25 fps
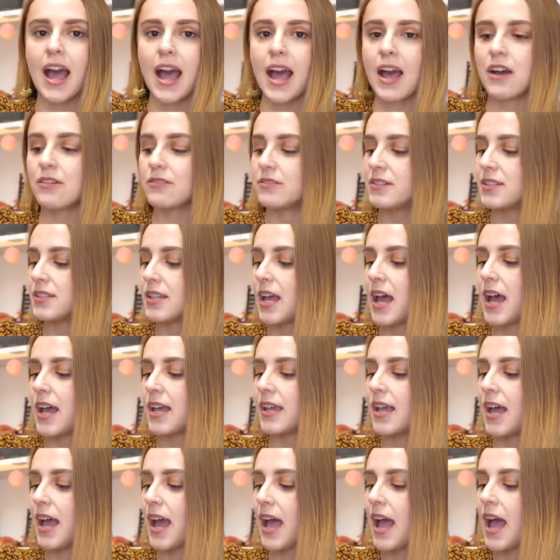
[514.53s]
out of
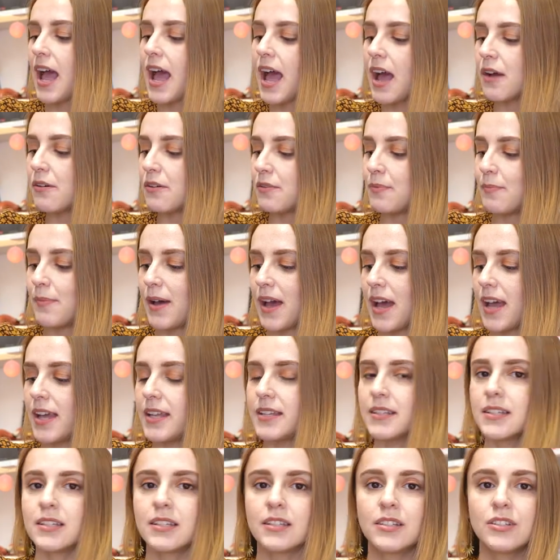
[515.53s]
sight, out of
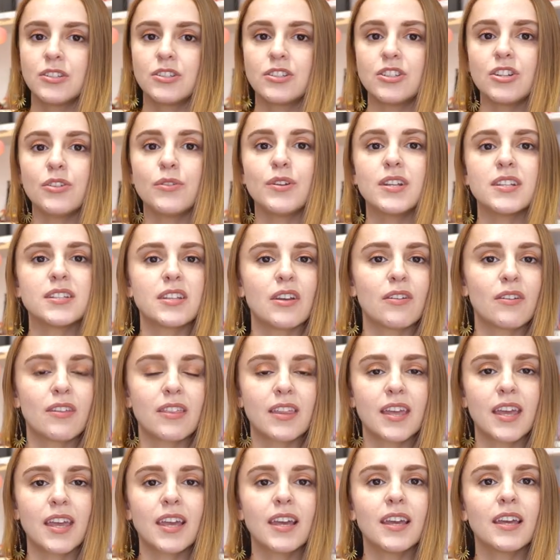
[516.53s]
mind, doing its own
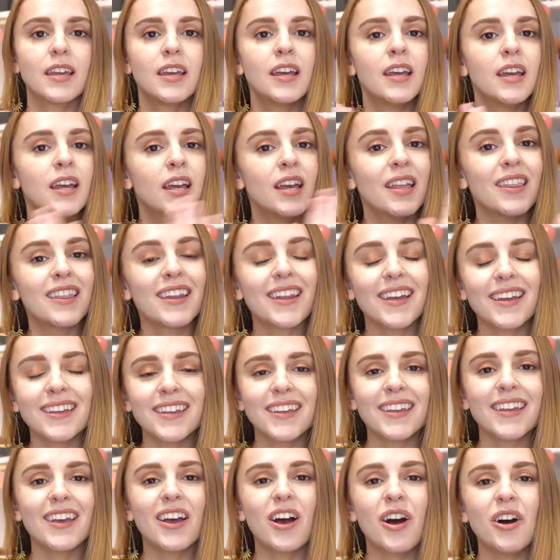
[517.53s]
thing, and I
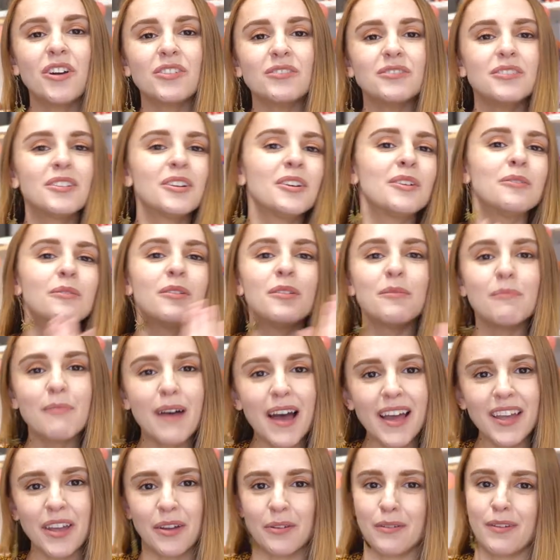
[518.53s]
can get on with
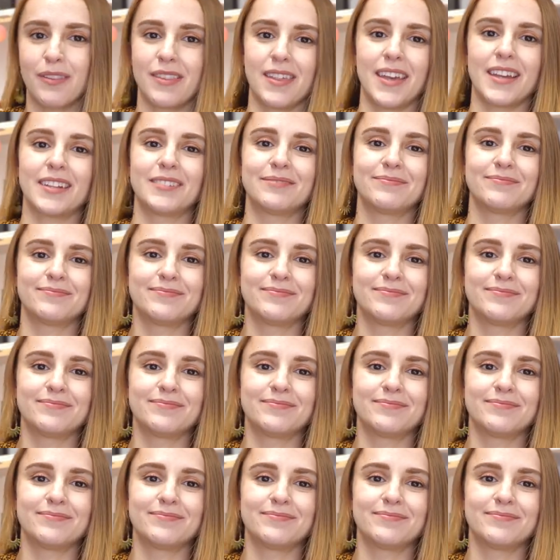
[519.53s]
my own thing.